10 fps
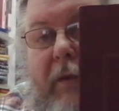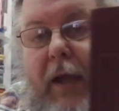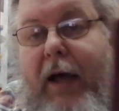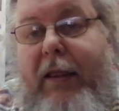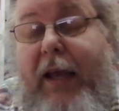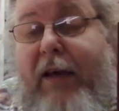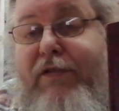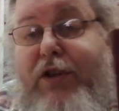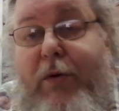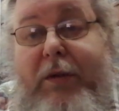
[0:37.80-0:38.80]
I think I've
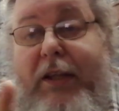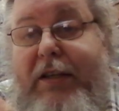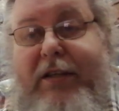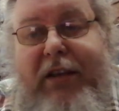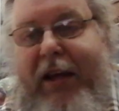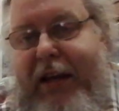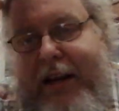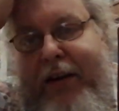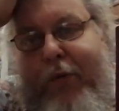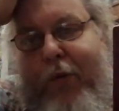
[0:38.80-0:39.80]
shown this in
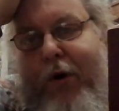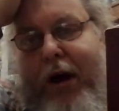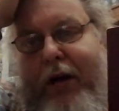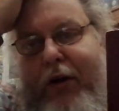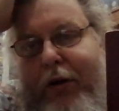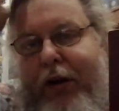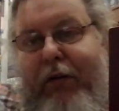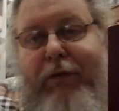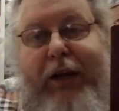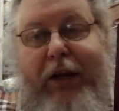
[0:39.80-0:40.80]
an, an
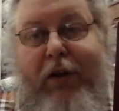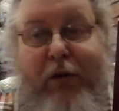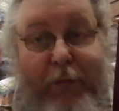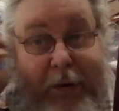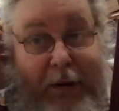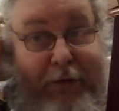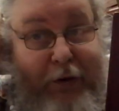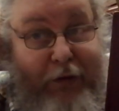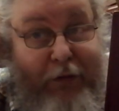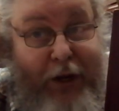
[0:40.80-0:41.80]
earlier video, in one of my
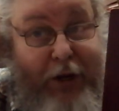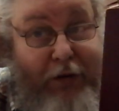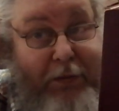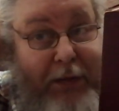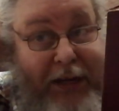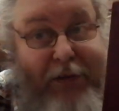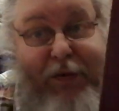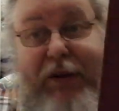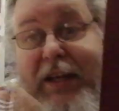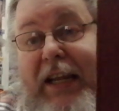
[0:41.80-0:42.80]
first videos, but it's
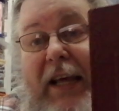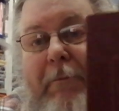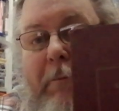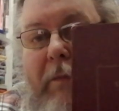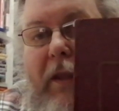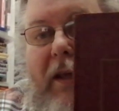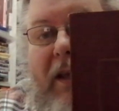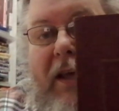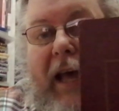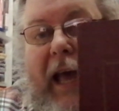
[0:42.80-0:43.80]
very neat.
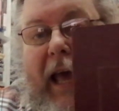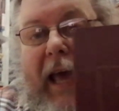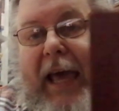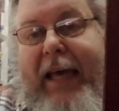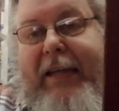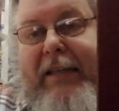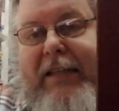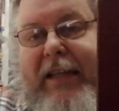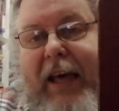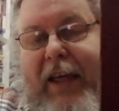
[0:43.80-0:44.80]
And
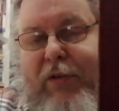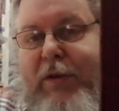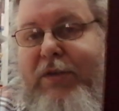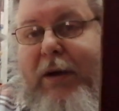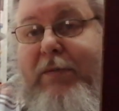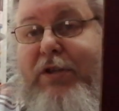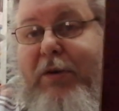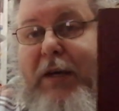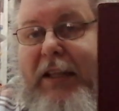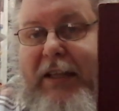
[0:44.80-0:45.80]
uh, the reason why I'm
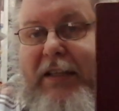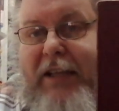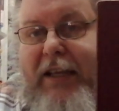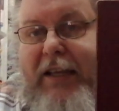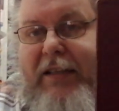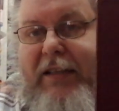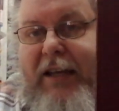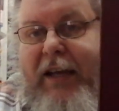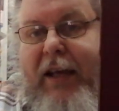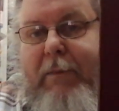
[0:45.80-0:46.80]
showing this is
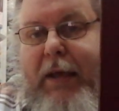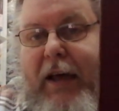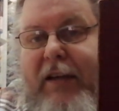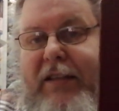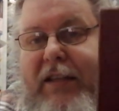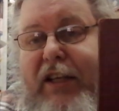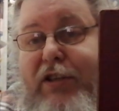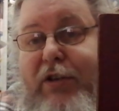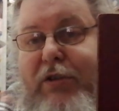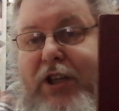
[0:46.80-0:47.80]
because of the
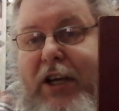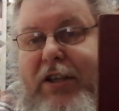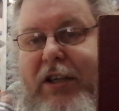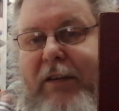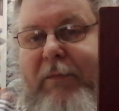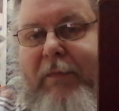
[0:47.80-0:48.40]
association.